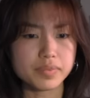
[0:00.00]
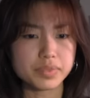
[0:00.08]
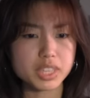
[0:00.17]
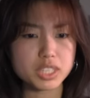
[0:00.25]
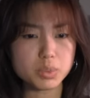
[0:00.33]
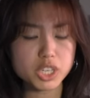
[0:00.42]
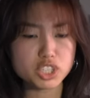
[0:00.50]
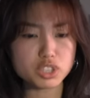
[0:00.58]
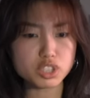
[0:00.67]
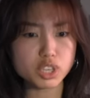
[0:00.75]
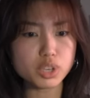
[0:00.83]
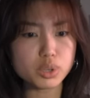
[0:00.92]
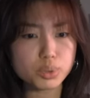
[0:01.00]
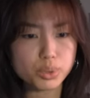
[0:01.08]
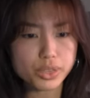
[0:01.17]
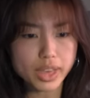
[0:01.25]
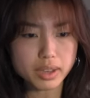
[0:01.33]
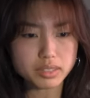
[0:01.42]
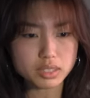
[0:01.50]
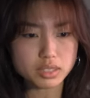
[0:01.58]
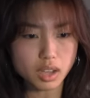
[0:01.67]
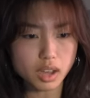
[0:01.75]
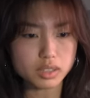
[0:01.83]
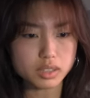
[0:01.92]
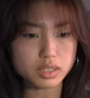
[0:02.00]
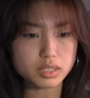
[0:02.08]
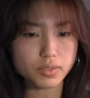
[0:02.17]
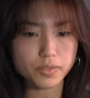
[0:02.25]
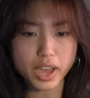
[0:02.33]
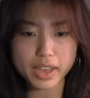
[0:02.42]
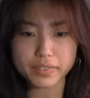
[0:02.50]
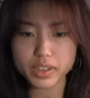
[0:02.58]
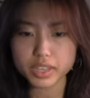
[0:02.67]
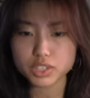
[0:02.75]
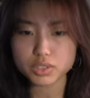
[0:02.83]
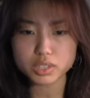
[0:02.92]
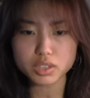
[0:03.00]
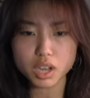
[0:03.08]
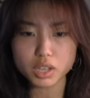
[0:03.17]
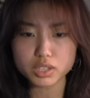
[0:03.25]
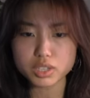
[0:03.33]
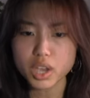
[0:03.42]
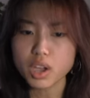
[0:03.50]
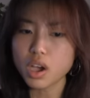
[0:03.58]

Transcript: This one is $2,000, $500.